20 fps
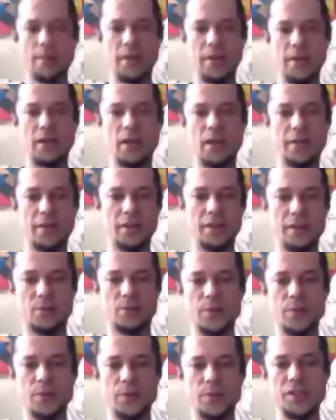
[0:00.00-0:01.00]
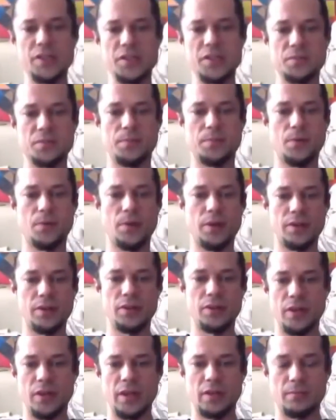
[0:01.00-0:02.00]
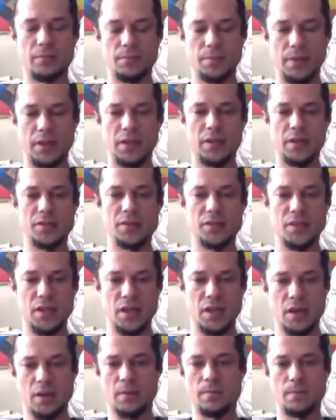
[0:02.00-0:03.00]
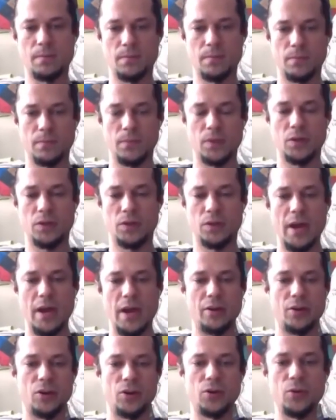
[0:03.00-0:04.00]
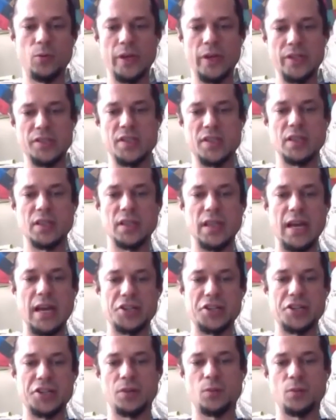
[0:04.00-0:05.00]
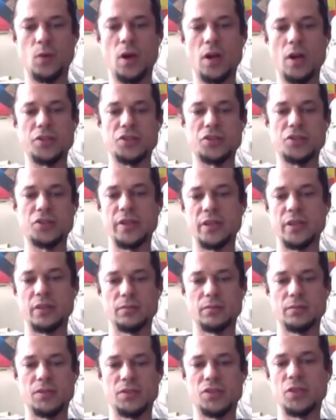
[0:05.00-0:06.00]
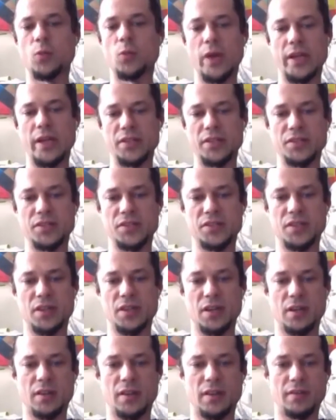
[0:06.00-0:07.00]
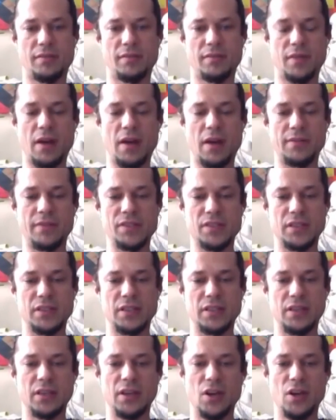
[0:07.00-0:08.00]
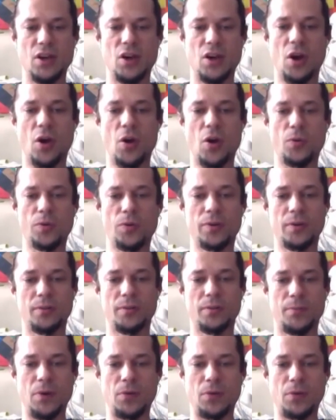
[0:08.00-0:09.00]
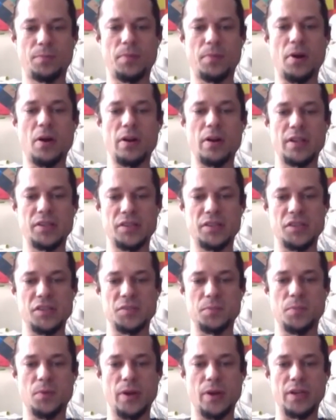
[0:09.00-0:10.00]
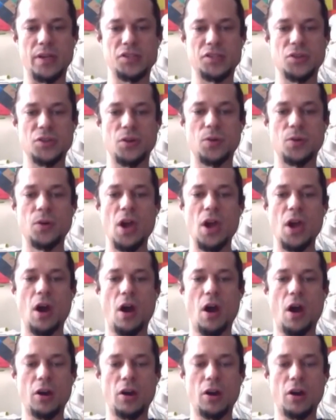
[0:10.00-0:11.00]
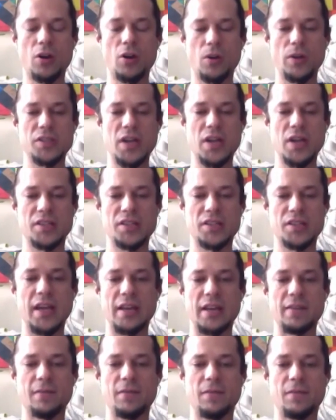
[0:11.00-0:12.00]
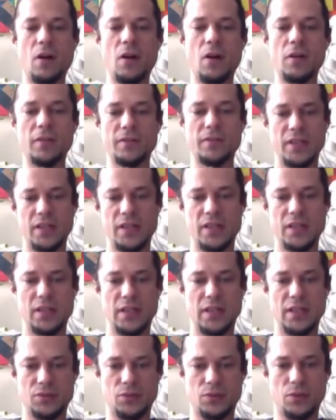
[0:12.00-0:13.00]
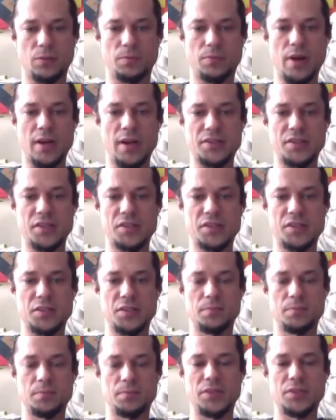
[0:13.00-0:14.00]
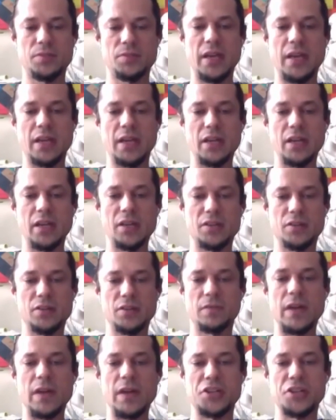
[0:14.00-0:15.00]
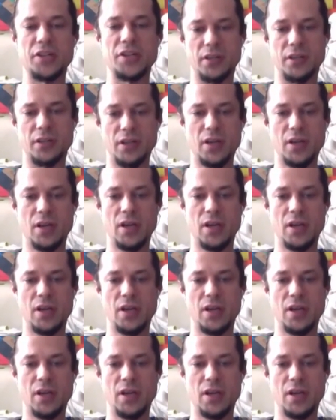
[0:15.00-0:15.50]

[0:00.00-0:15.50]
I mean, I think the reason is important, you know, that because, you know, no matter who wins the election, Wall Street still wins. They've obviously own both parties at this point. And so our goal is not to get involved in the electoral process, but to make an intervention